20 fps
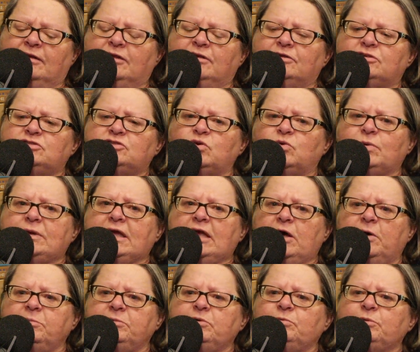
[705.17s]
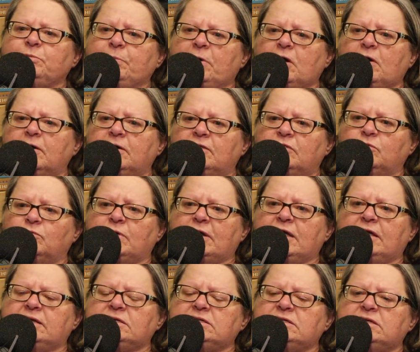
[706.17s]
So we helped him with part of the
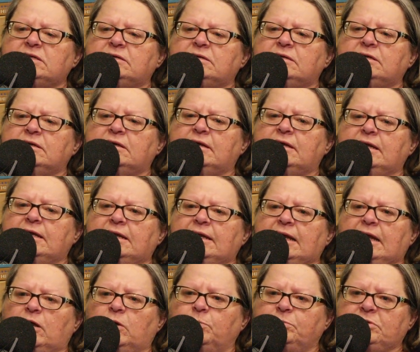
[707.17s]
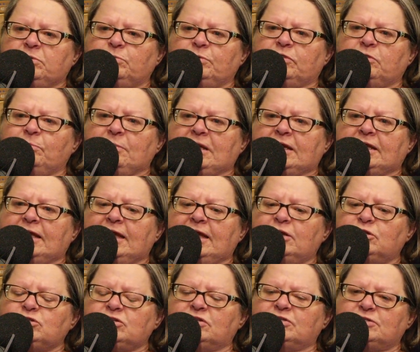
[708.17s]
rent and helped him with the
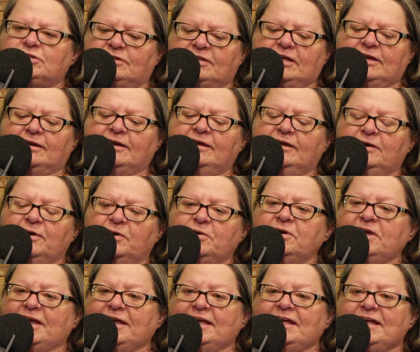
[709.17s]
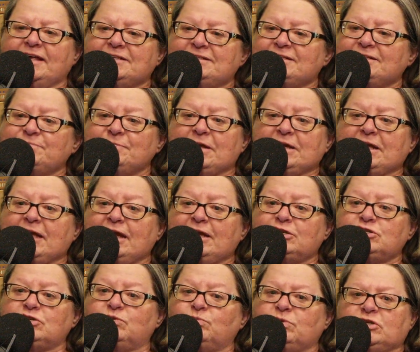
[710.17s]
medication. So then, he gets his
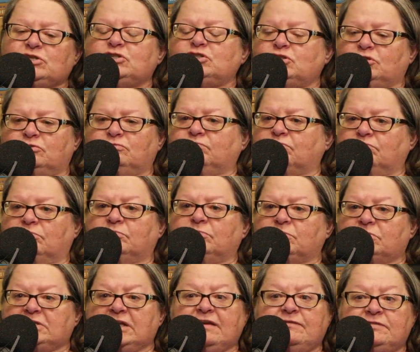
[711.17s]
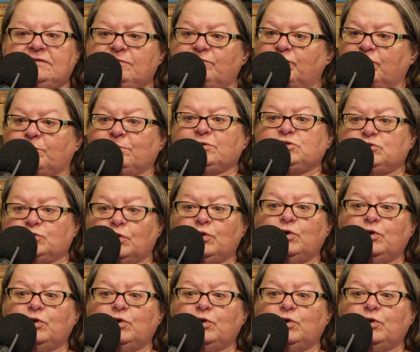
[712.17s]
medication, which saves him from a stroke,